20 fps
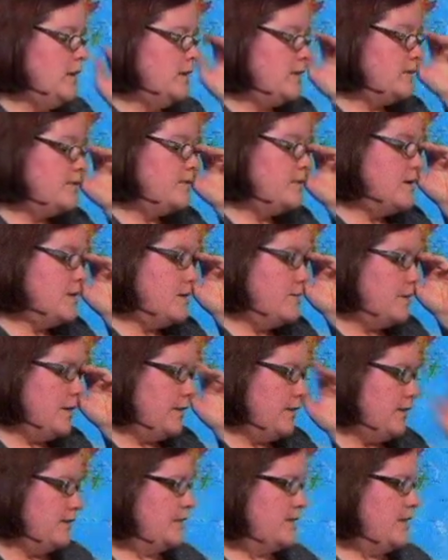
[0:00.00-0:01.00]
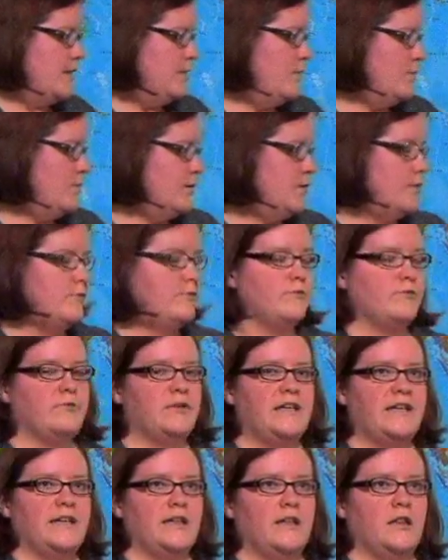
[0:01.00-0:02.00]
So think about that. Say the word
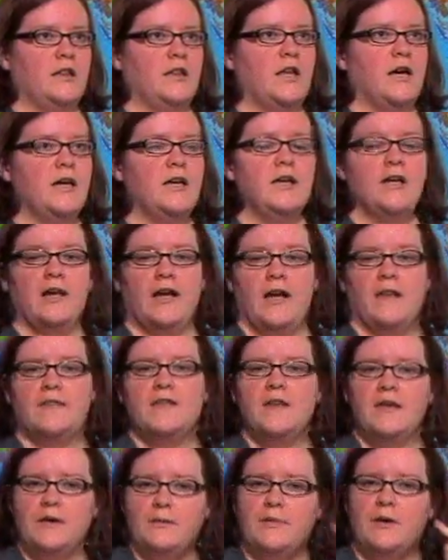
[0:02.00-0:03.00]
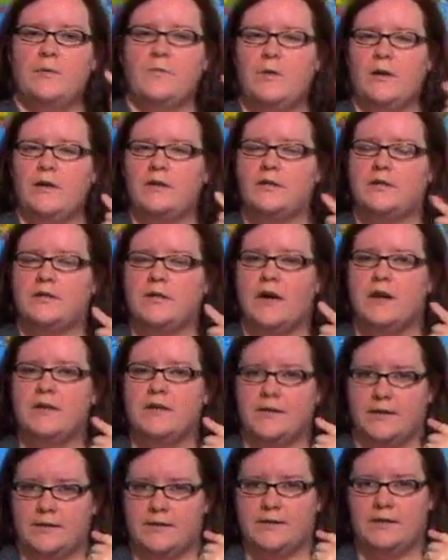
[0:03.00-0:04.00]
real, and think about where your
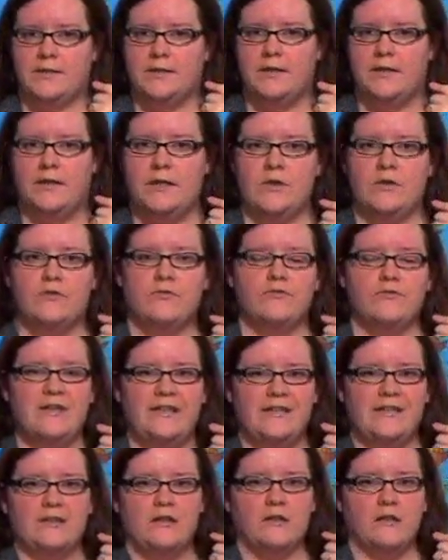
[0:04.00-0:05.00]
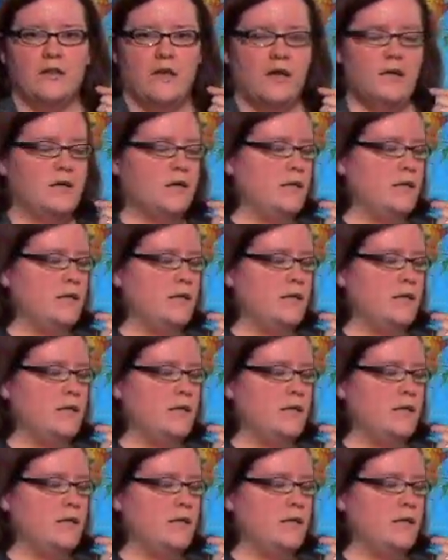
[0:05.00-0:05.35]
tongue is. Real.